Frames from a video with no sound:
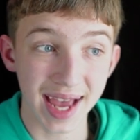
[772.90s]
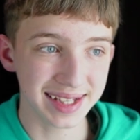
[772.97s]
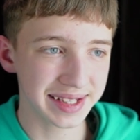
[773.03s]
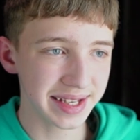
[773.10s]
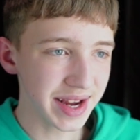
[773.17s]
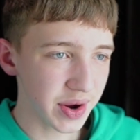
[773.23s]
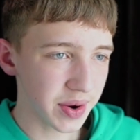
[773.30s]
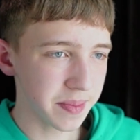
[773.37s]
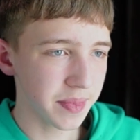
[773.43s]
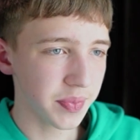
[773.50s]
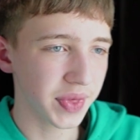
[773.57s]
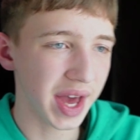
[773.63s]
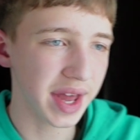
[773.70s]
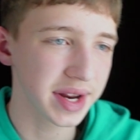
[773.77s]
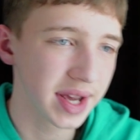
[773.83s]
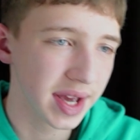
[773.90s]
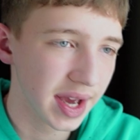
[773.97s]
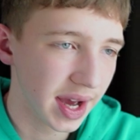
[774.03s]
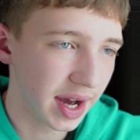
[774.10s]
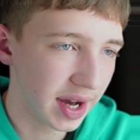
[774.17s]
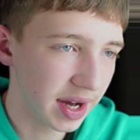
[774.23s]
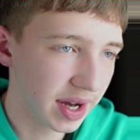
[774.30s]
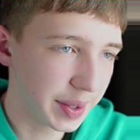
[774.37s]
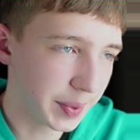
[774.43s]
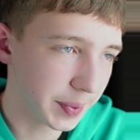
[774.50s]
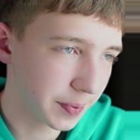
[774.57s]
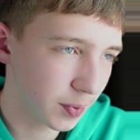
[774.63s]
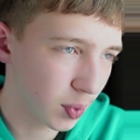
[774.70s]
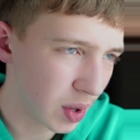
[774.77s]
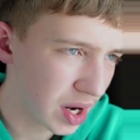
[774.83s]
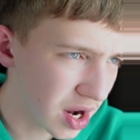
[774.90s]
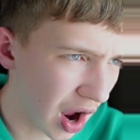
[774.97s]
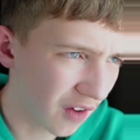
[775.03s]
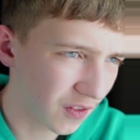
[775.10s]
assume that we